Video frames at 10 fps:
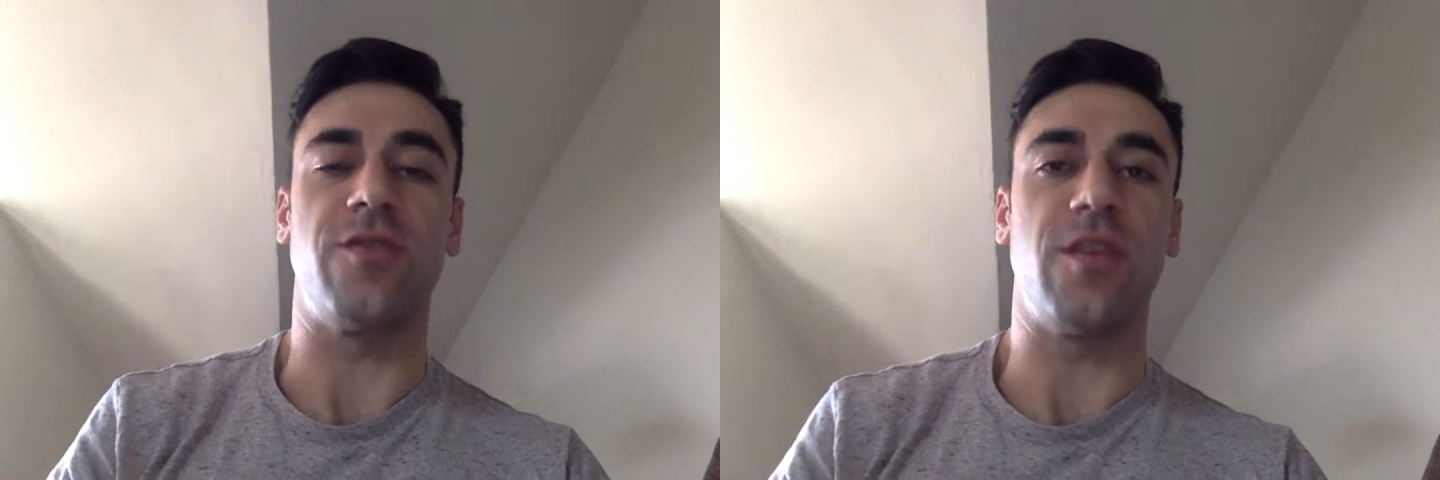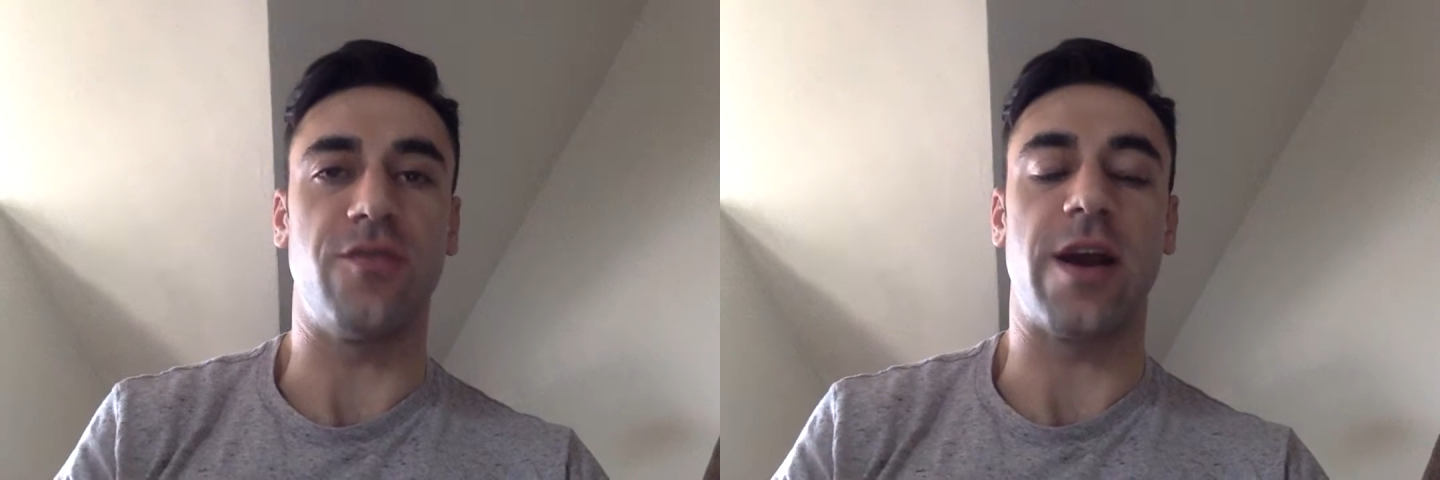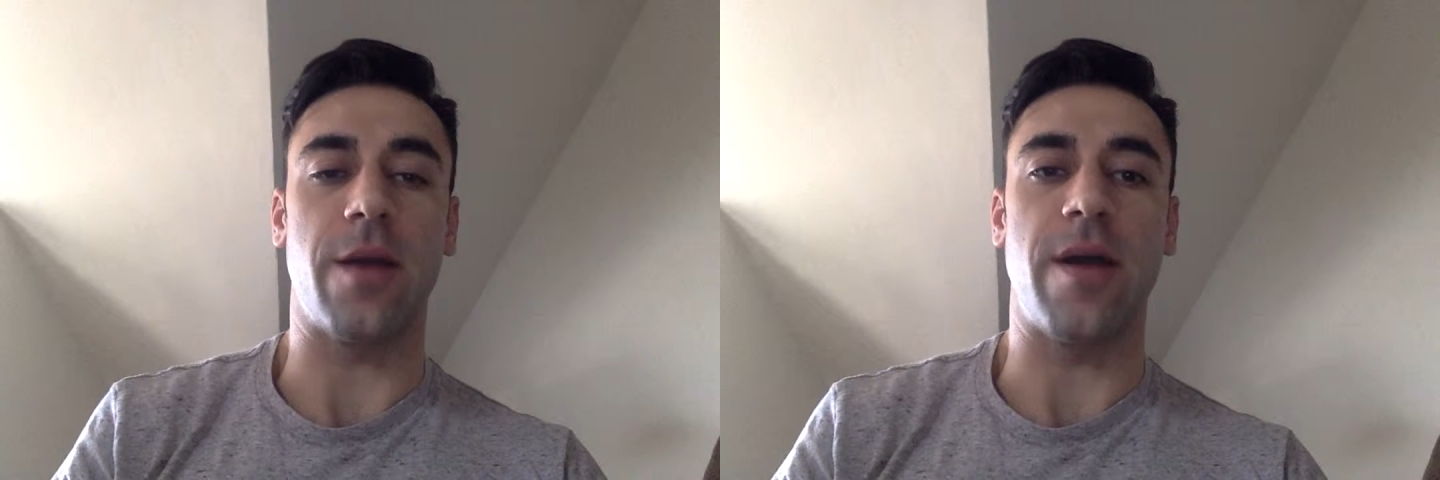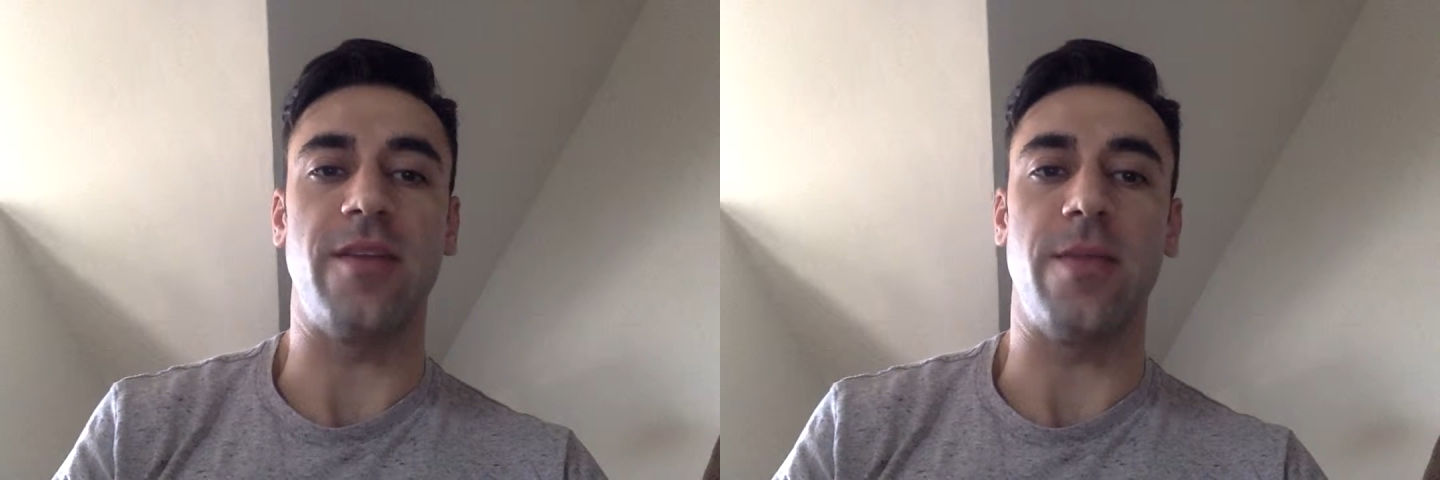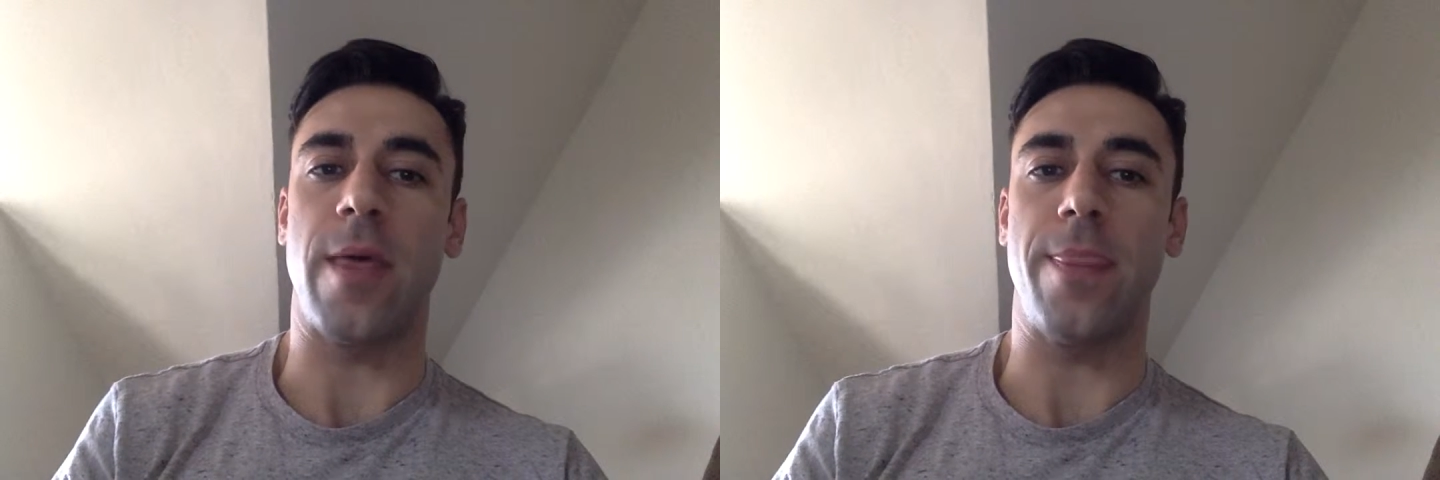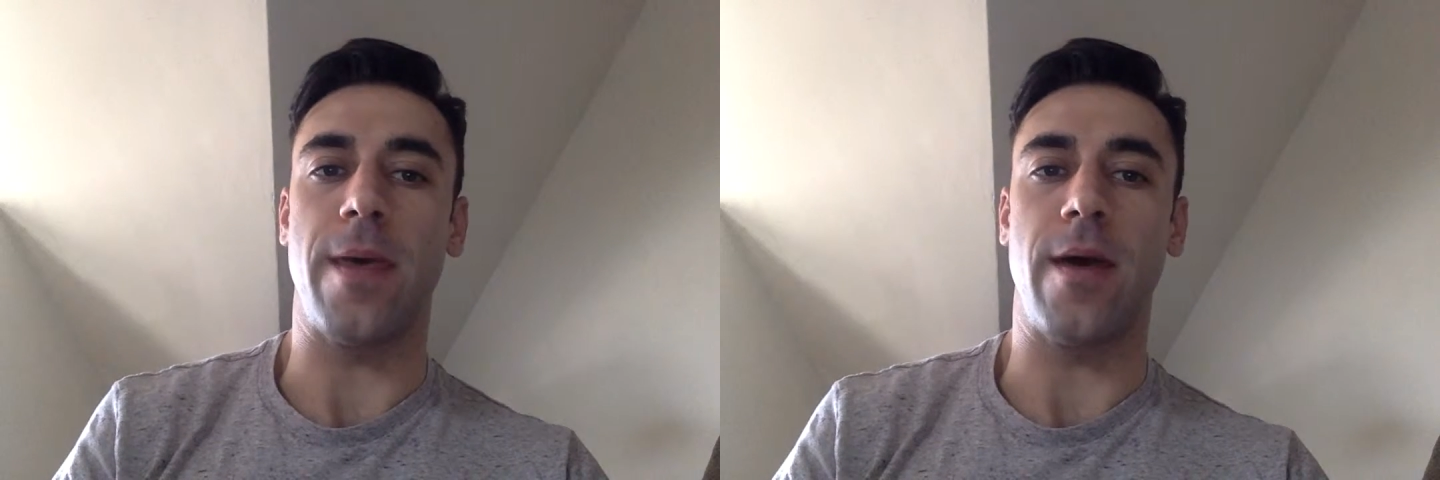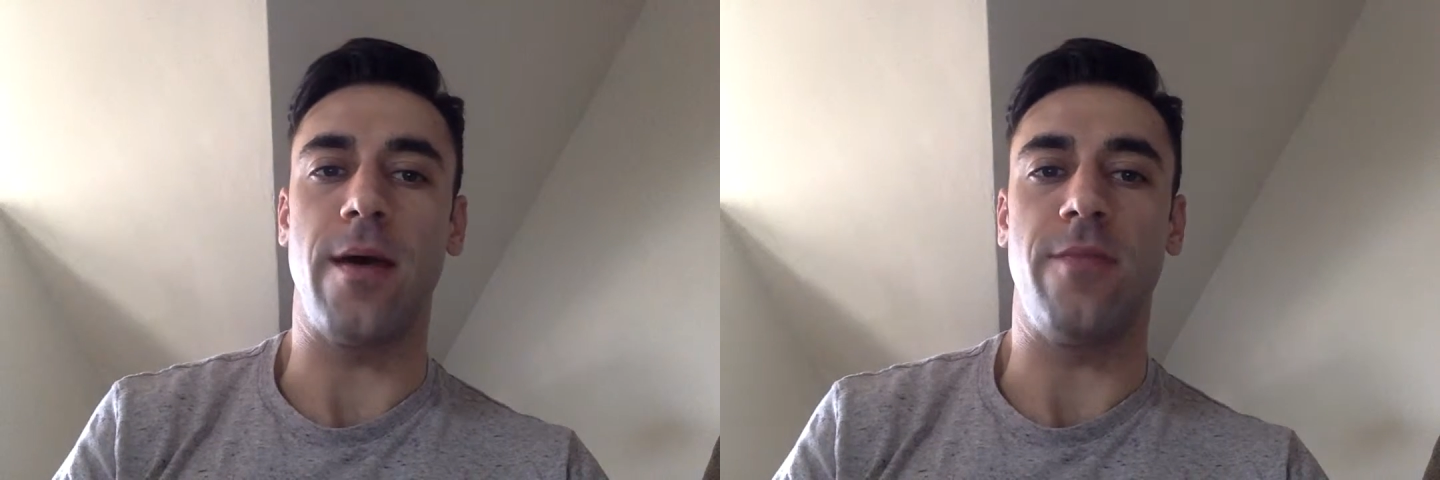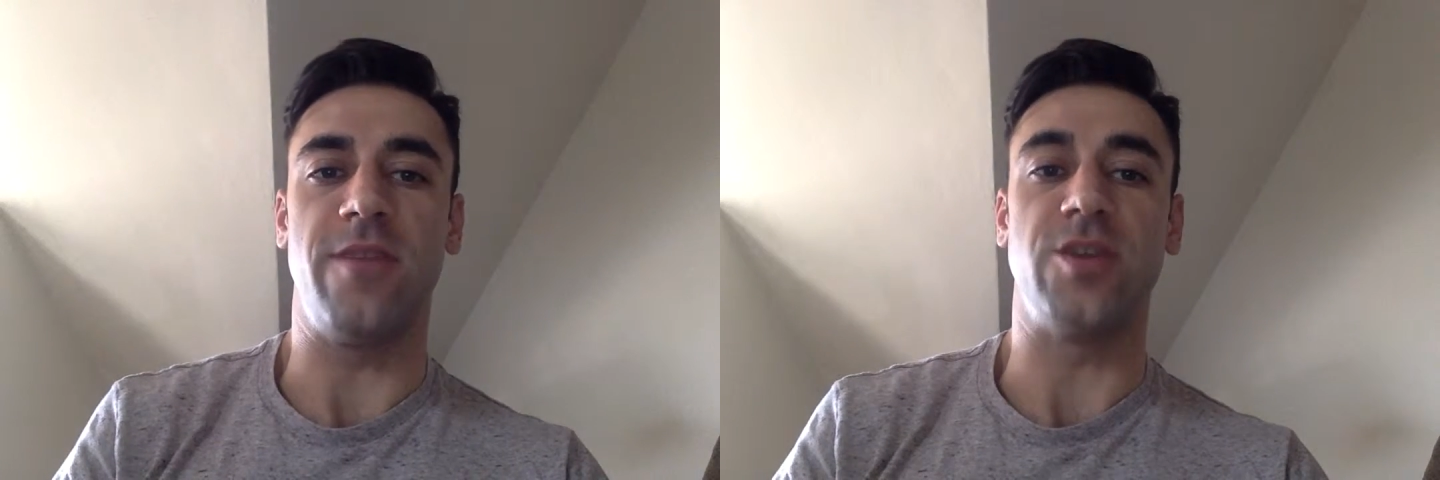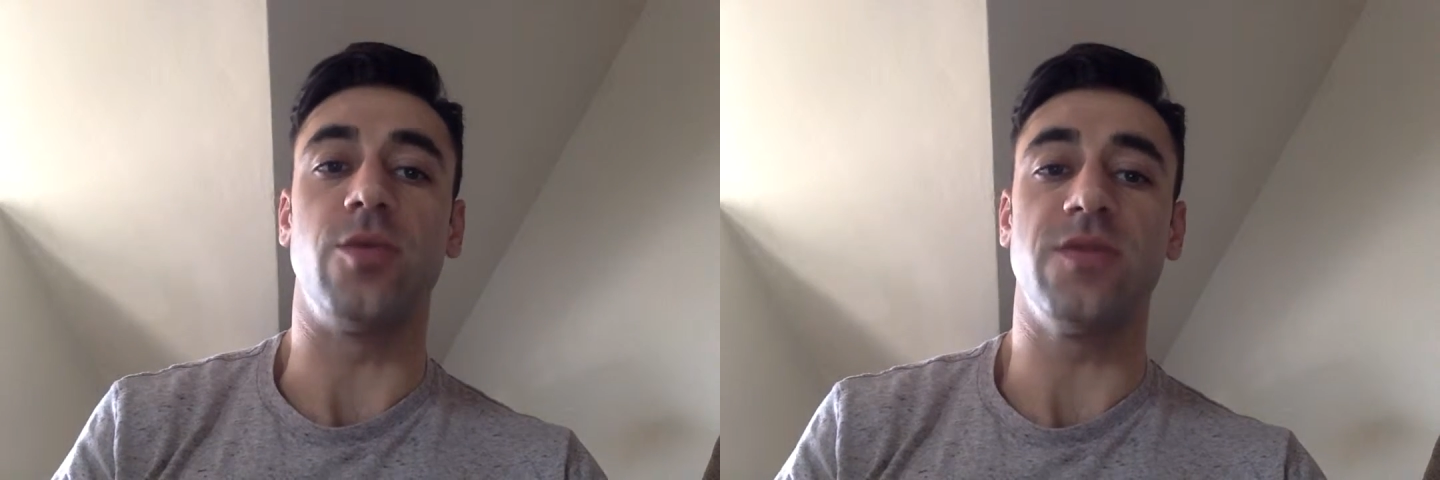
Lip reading: It's recommended that the visual